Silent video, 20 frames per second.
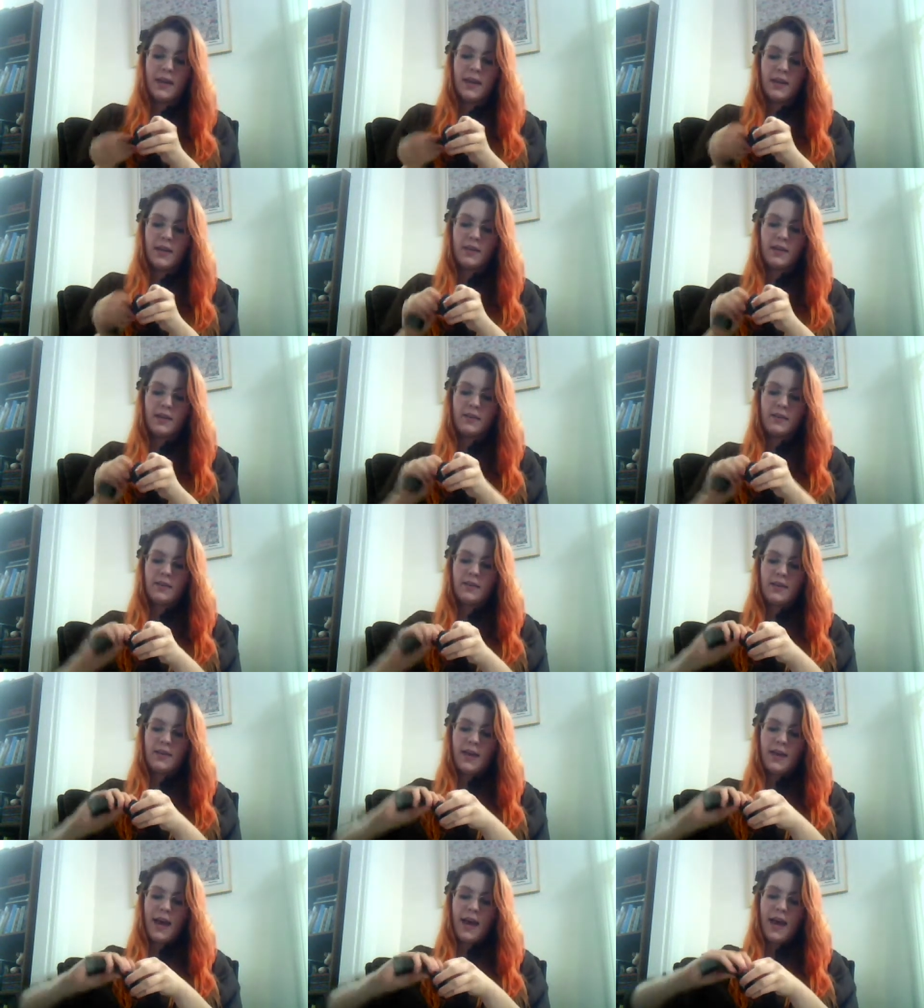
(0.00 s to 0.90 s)
What you want to
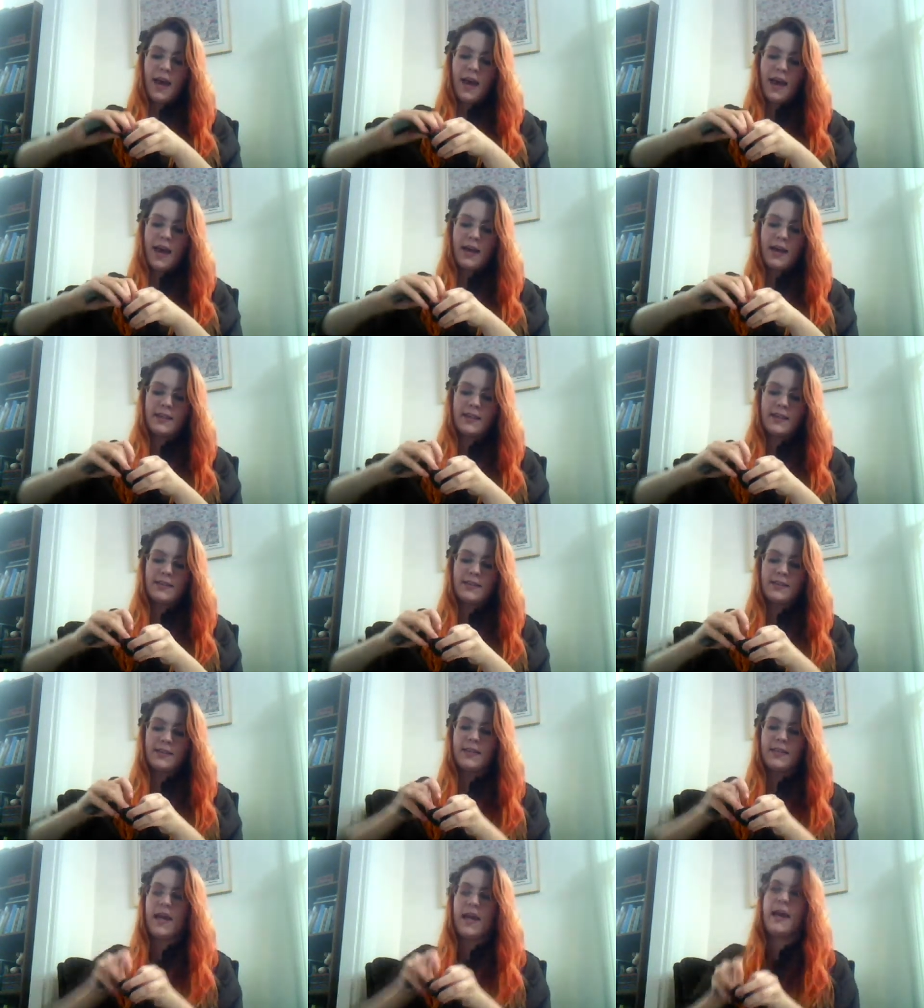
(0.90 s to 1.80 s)
make sure you do is that you
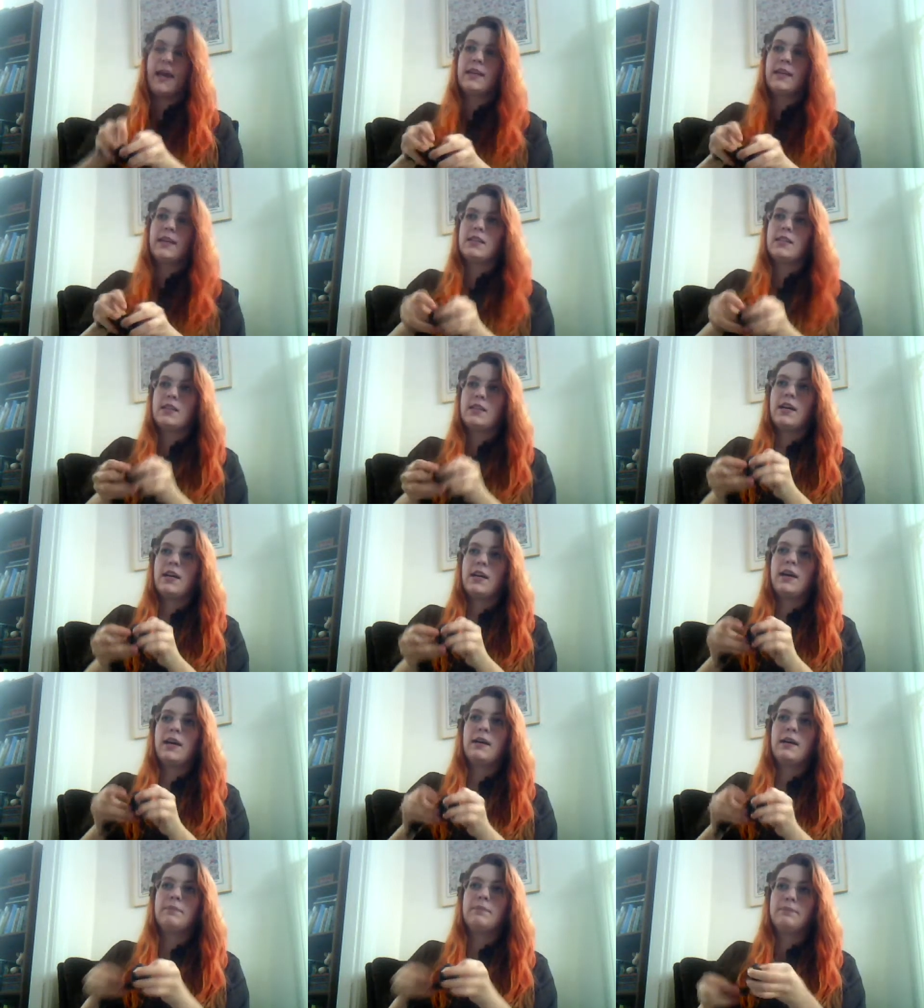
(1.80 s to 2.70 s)
don't make it
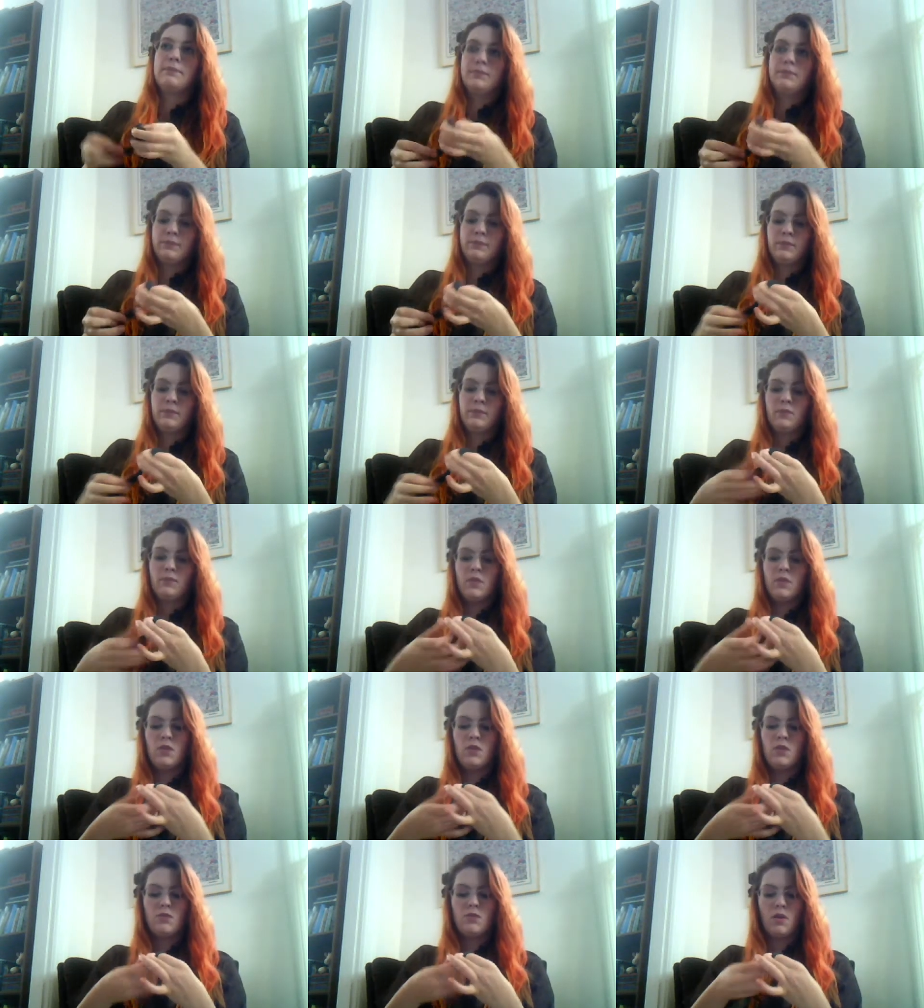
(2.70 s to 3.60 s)
too big,
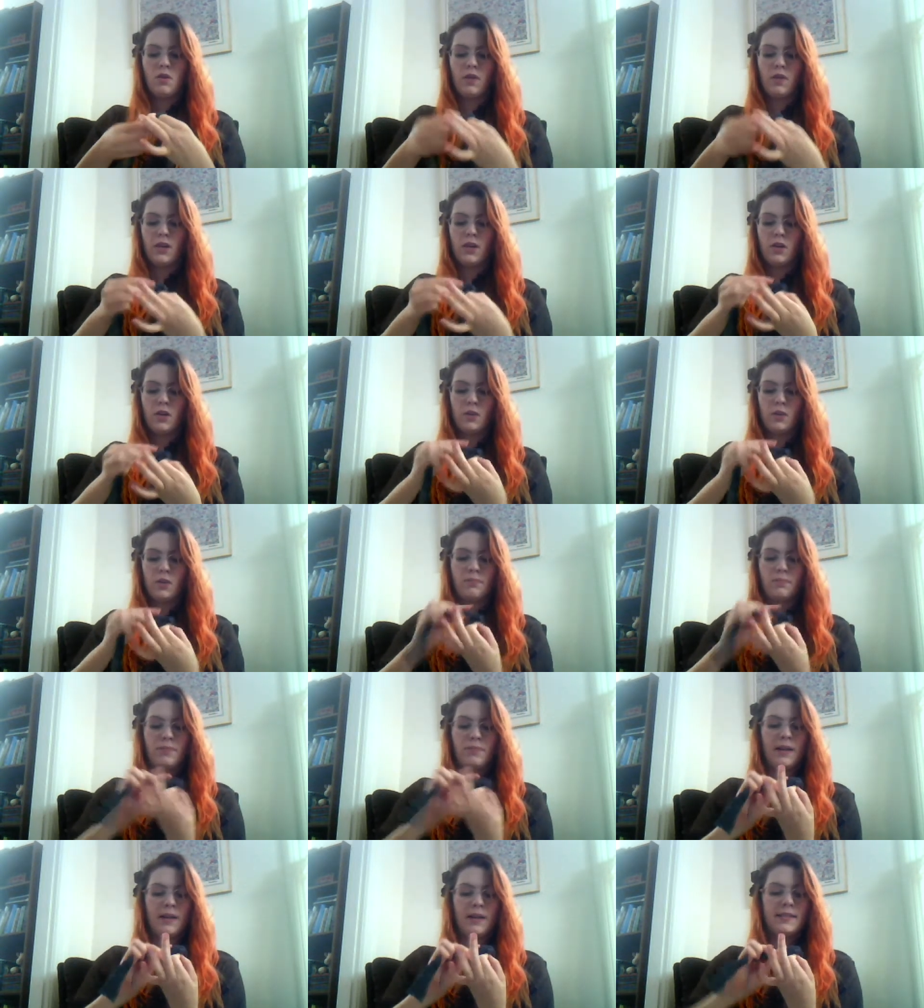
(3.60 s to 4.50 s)
and
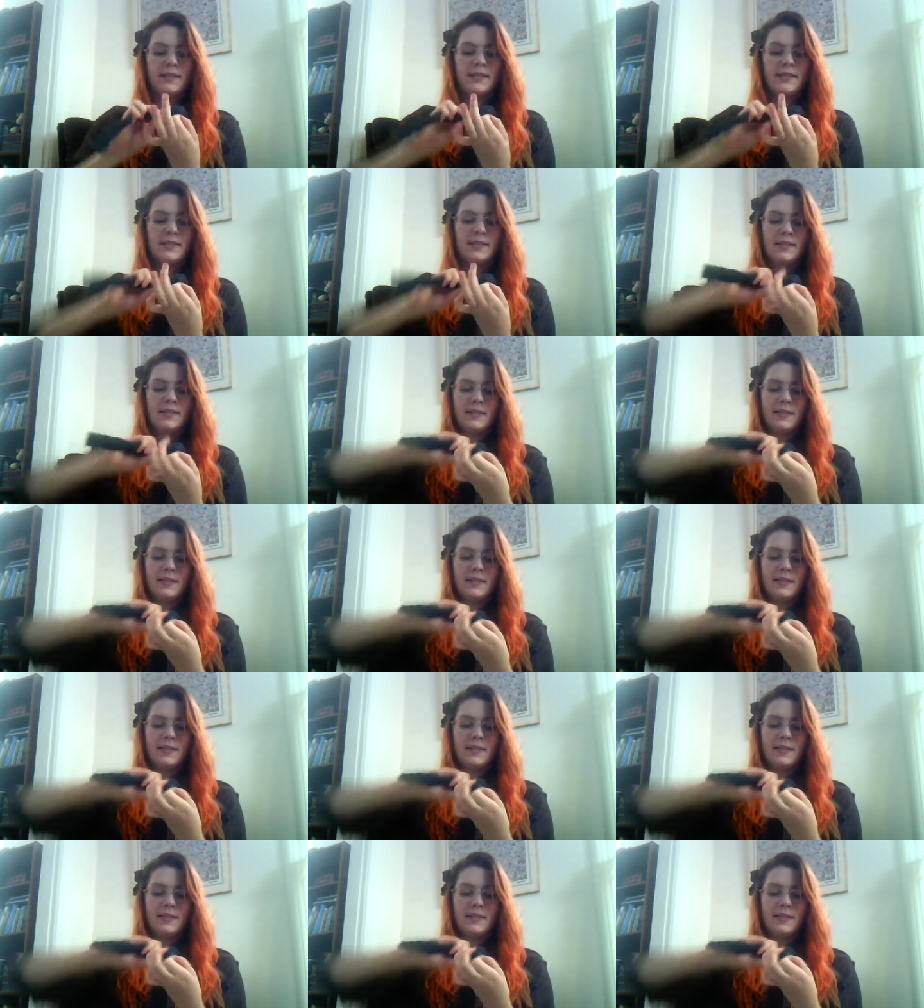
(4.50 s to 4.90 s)
that